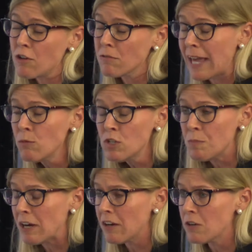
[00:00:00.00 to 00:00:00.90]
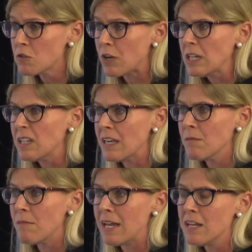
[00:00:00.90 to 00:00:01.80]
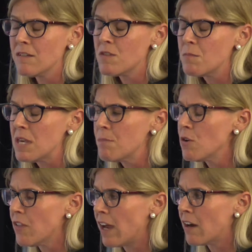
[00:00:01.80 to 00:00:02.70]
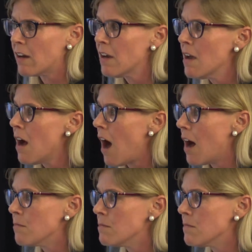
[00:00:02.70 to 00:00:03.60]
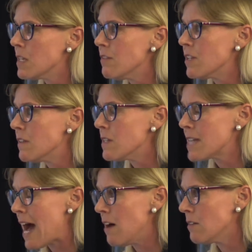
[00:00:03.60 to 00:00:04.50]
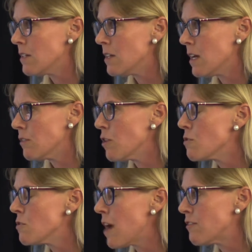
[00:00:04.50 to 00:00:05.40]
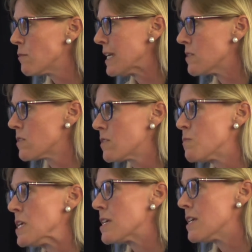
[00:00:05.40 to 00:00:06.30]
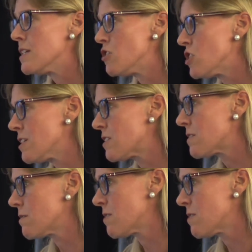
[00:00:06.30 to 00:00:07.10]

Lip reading: language barriers. Frankly, many of the people there, even in the town and local governments, speak indigenous